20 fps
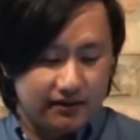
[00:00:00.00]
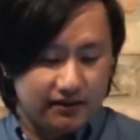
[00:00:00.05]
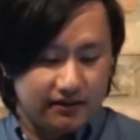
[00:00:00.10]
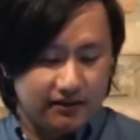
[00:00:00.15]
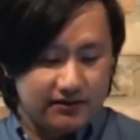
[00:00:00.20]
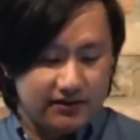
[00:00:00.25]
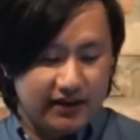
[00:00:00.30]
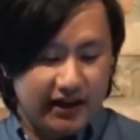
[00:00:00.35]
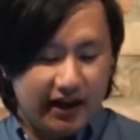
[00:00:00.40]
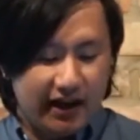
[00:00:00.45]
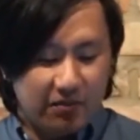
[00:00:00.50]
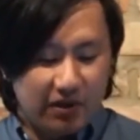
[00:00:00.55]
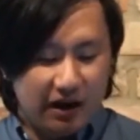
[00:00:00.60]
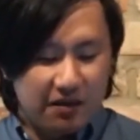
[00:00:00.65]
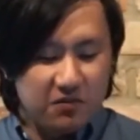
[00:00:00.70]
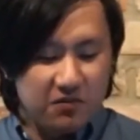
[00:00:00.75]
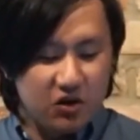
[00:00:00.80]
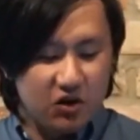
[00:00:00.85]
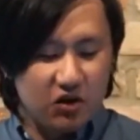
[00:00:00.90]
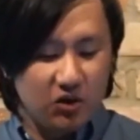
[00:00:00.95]
See, Abraham
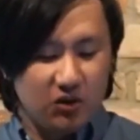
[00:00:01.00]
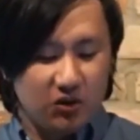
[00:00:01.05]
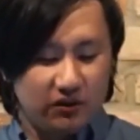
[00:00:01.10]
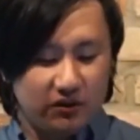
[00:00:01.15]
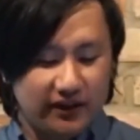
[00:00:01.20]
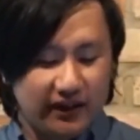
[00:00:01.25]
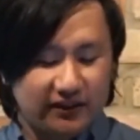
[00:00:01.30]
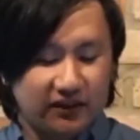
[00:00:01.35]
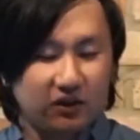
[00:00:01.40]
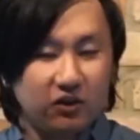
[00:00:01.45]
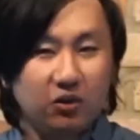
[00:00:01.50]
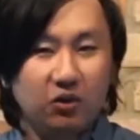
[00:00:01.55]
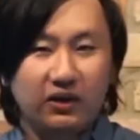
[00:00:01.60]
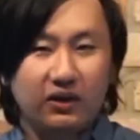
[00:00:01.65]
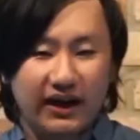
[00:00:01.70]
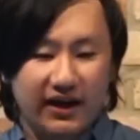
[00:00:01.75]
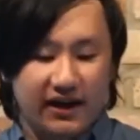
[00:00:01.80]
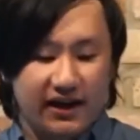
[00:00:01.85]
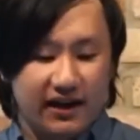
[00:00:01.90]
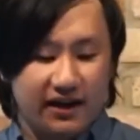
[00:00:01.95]
knew that the Lord
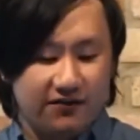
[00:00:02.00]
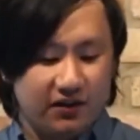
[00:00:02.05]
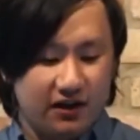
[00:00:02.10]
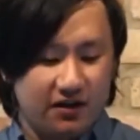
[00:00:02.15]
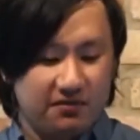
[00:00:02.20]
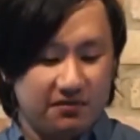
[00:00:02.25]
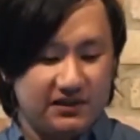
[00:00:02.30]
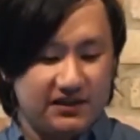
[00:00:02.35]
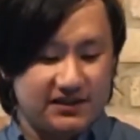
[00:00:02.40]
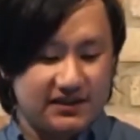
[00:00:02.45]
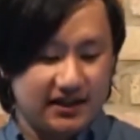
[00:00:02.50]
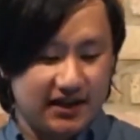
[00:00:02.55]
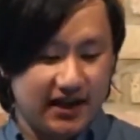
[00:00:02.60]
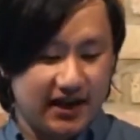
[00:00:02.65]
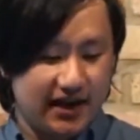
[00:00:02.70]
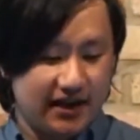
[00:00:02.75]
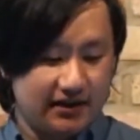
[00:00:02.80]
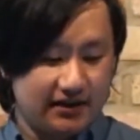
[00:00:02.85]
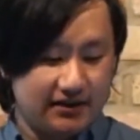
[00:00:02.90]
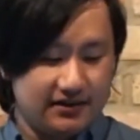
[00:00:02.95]
had given him this
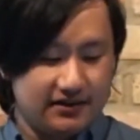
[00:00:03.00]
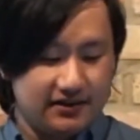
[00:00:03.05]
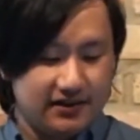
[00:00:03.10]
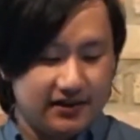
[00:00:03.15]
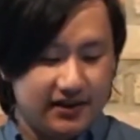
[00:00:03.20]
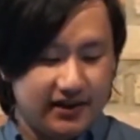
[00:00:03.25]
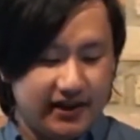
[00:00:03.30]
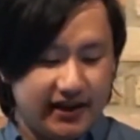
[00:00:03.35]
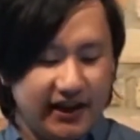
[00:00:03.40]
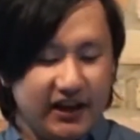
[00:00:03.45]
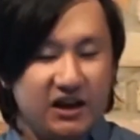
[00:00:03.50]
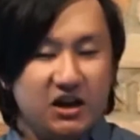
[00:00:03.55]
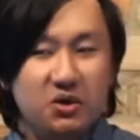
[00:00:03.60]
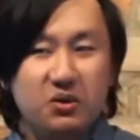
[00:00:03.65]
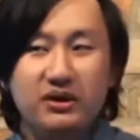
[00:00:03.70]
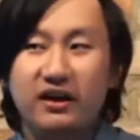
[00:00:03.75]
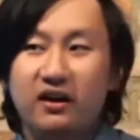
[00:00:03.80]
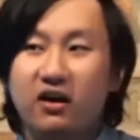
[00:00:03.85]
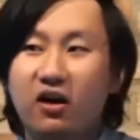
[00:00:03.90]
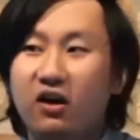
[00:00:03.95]
land. He knew
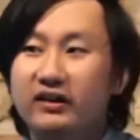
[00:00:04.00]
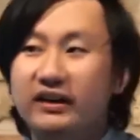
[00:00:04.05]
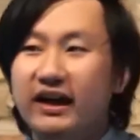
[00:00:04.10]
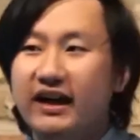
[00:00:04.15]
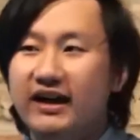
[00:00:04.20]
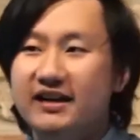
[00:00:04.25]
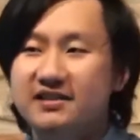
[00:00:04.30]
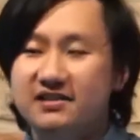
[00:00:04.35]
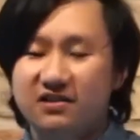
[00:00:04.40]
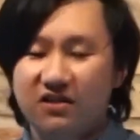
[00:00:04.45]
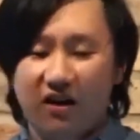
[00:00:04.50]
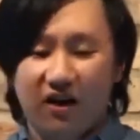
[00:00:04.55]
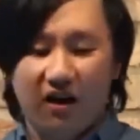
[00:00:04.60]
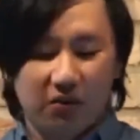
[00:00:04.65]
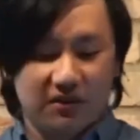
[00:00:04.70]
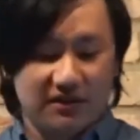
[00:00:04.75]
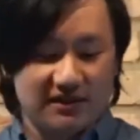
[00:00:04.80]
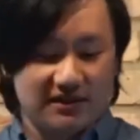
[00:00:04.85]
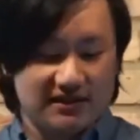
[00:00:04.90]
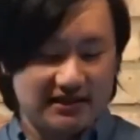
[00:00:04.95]
that all that he saw
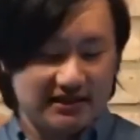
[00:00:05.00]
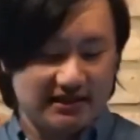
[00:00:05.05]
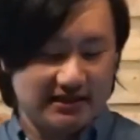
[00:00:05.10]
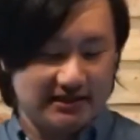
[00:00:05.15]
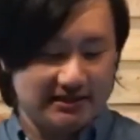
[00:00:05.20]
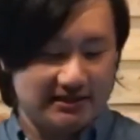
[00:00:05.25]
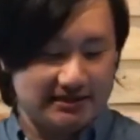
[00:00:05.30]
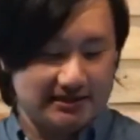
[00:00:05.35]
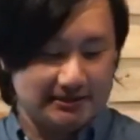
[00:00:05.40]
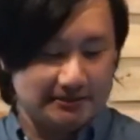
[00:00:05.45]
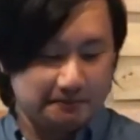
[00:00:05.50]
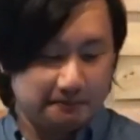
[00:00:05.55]
was his.